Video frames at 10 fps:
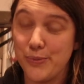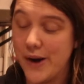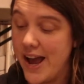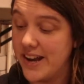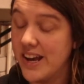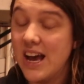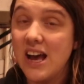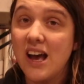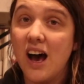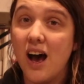bread.
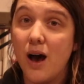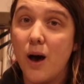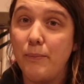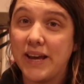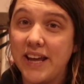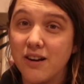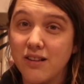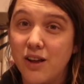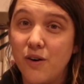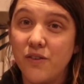A beginner
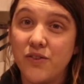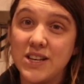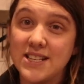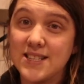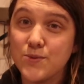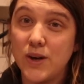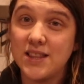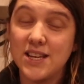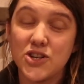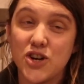loaf is what
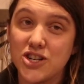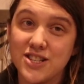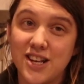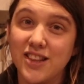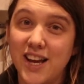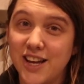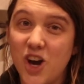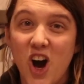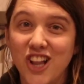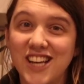the instructions online
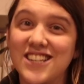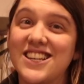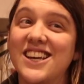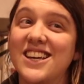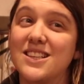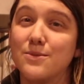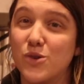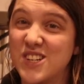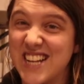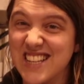call it. It's a
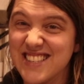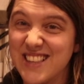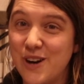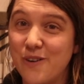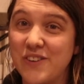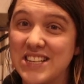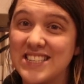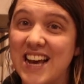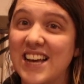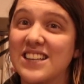more dense loaf, it
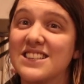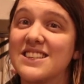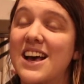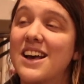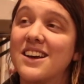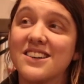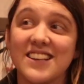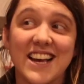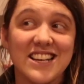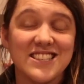says, because
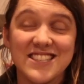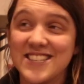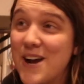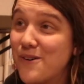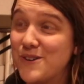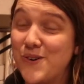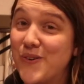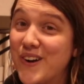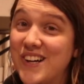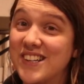I guess in the sourdough
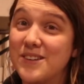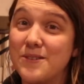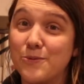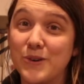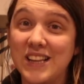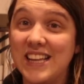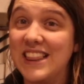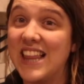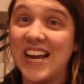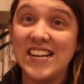world, really
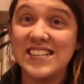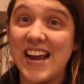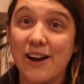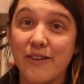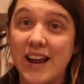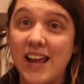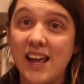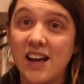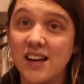light, airy